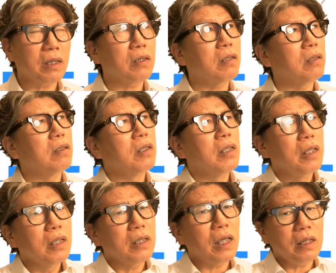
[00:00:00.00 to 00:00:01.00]
The reason I
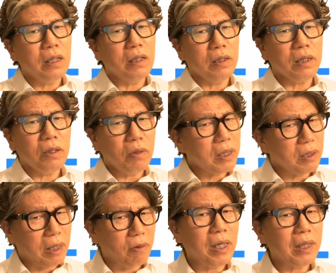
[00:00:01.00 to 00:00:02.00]
am explaining this in
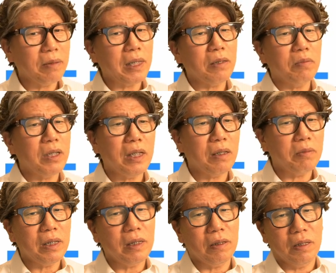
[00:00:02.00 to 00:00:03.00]
such detail is
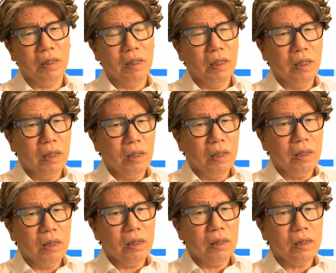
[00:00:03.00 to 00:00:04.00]
because everyone
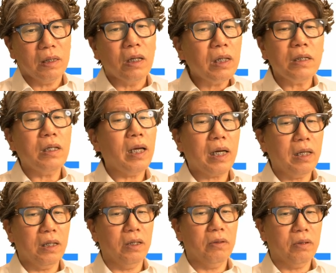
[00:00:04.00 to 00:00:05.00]
tends to get confused
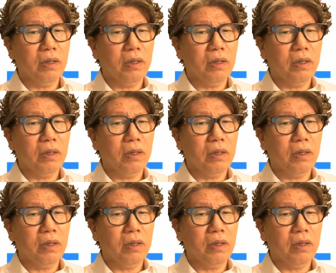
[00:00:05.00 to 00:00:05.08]
about it.